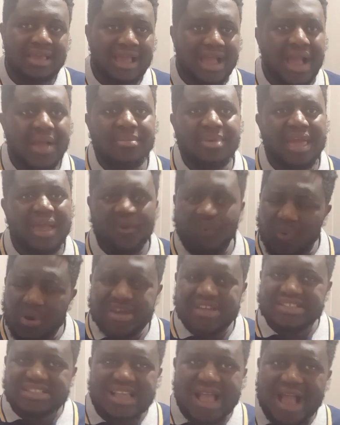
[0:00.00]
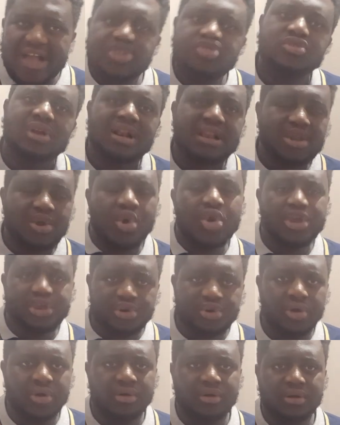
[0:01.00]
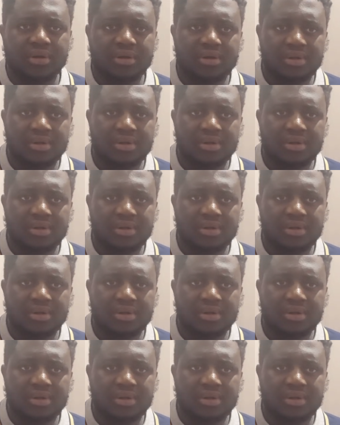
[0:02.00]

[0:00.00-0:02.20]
I'm like, what is actually going on?